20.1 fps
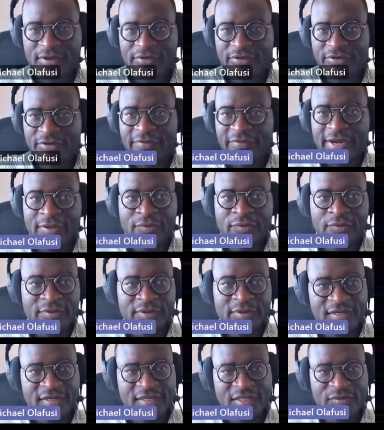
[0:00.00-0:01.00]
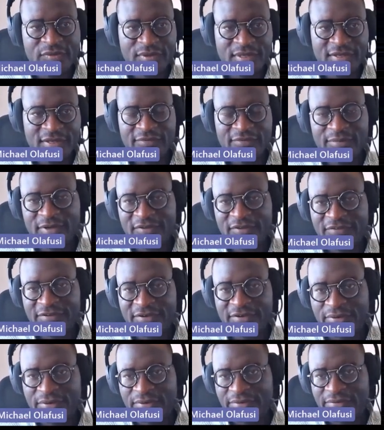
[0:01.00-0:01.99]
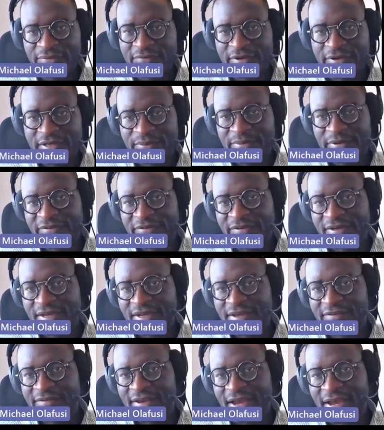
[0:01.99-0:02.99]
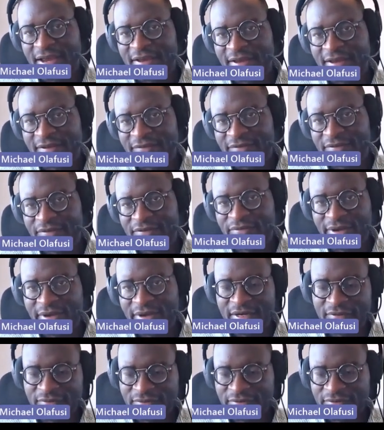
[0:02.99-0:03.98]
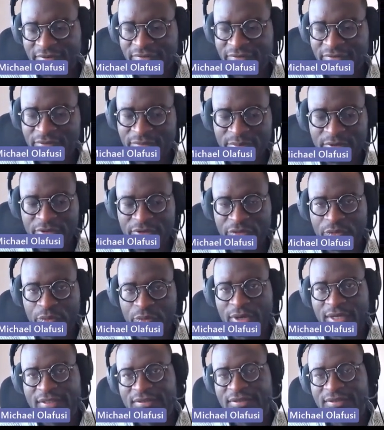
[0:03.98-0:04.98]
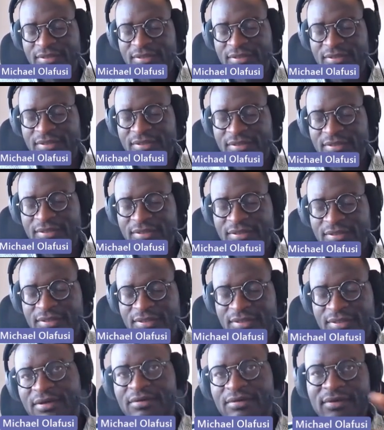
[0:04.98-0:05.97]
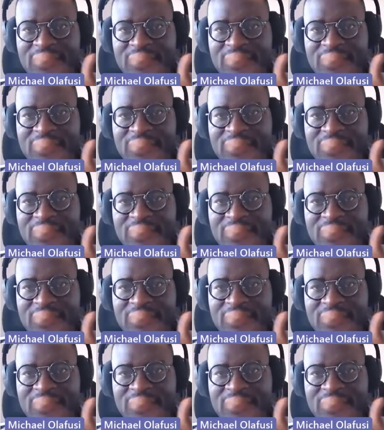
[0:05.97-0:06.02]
So if I do this, it will give me 0 for the person that is the highest. So I need to just do +1 so that it will now be like,